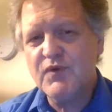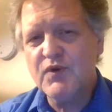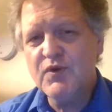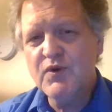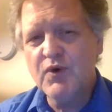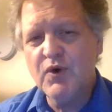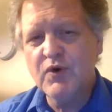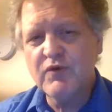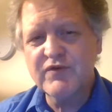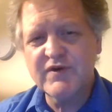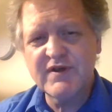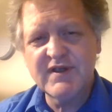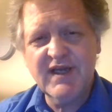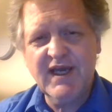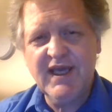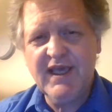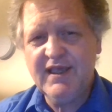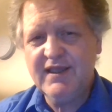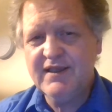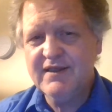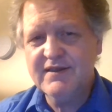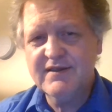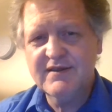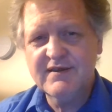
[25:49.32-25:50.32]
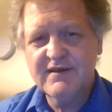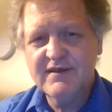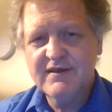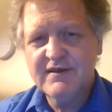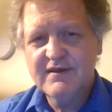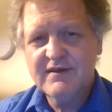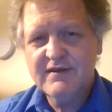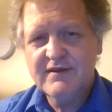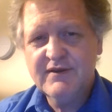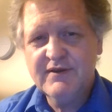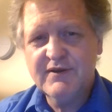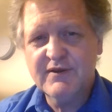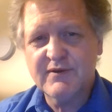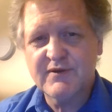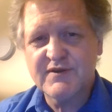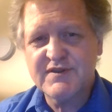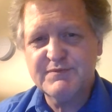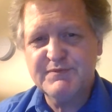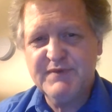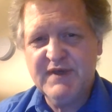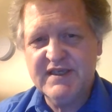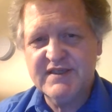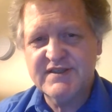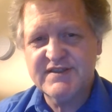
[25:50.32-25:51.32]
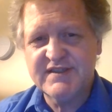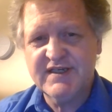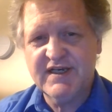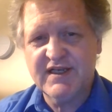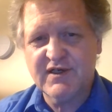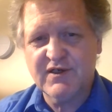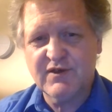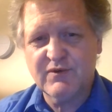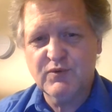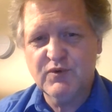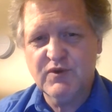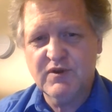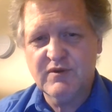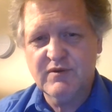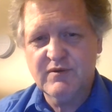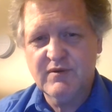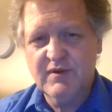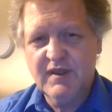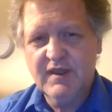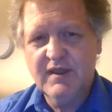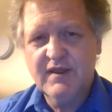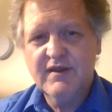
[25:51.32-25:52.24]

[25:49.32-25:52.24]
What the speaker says: Overnight, your speech center will